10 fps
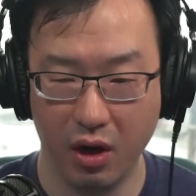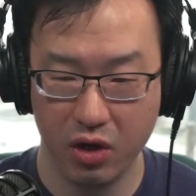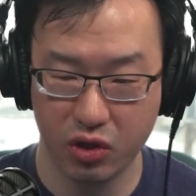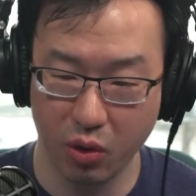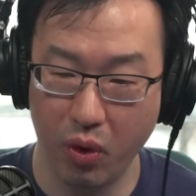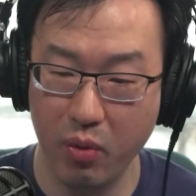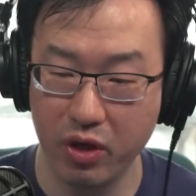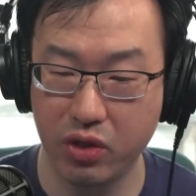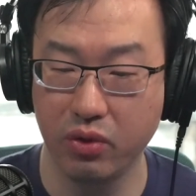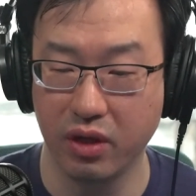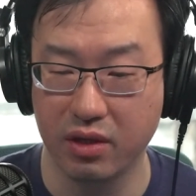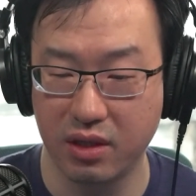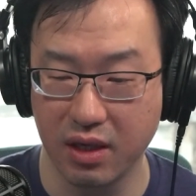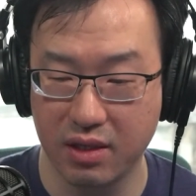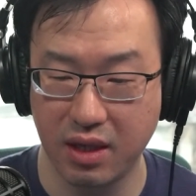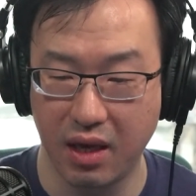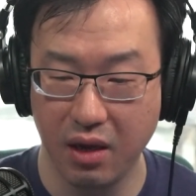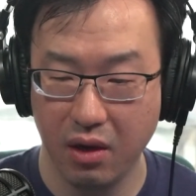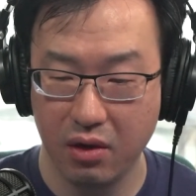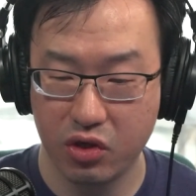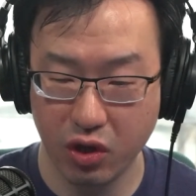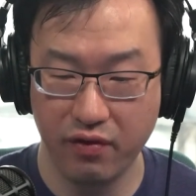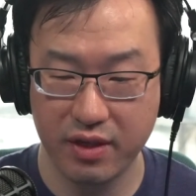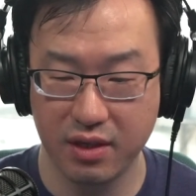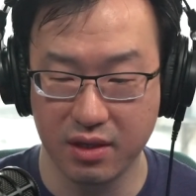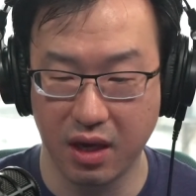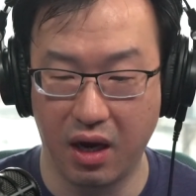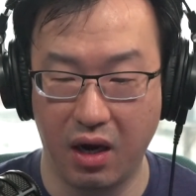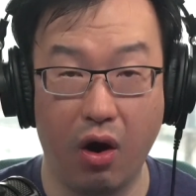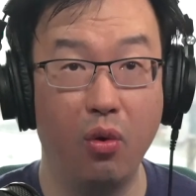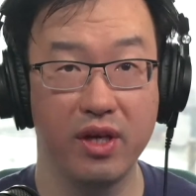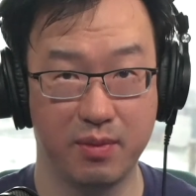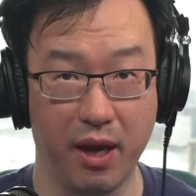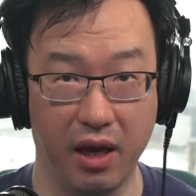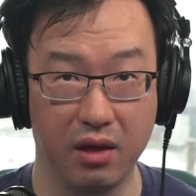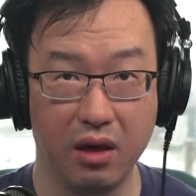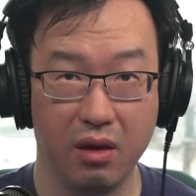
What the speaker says: So the way we do this is that services are always paid,